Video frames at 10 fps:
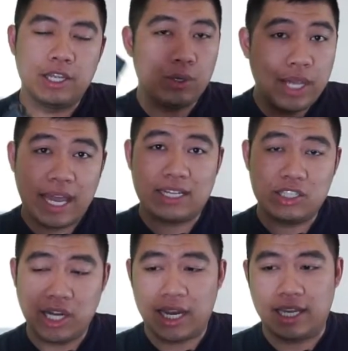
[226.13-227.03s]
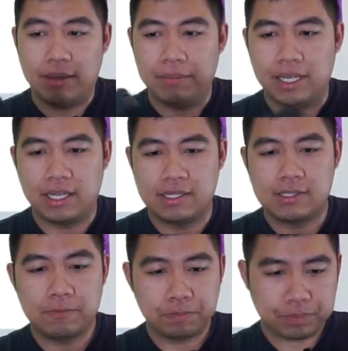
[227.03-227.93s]
You can't check it
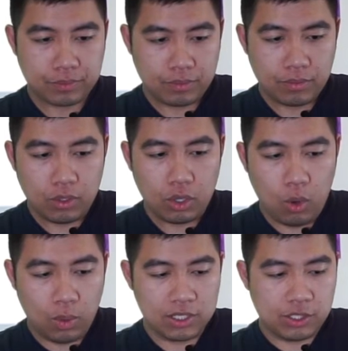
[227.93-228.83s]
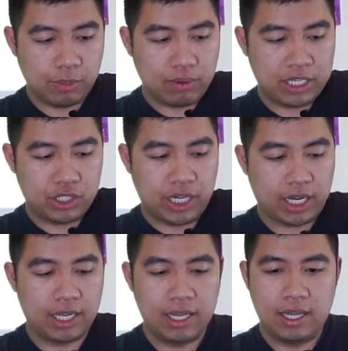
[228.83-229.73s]
because once you press check